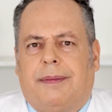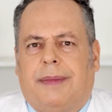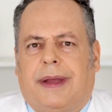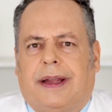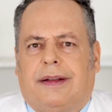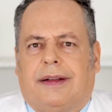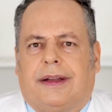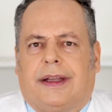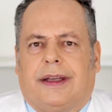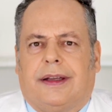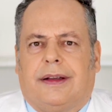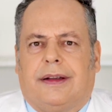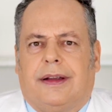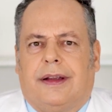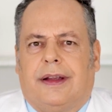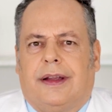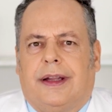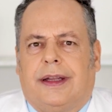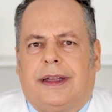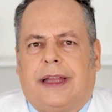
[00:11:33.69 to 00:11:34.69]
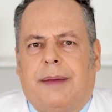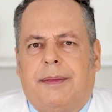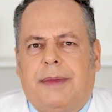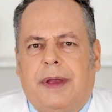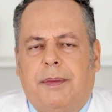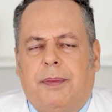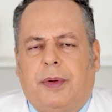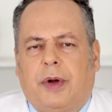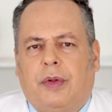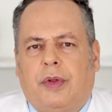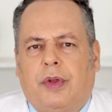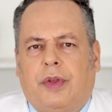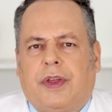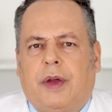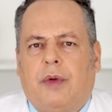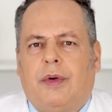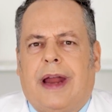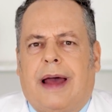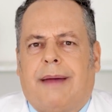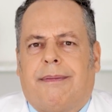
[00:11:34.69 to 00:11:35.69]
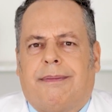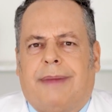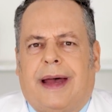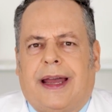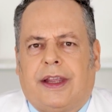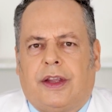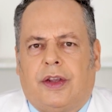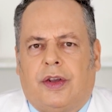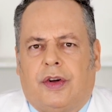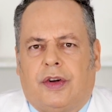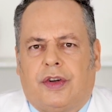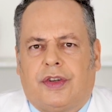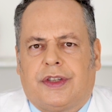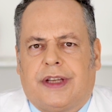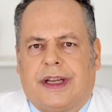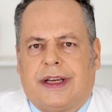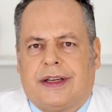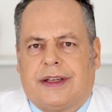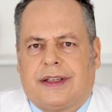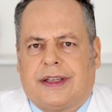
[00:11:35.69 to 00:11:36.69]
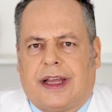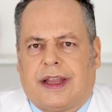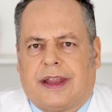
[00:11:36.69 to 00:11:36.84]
An 80 kilograms person who replaces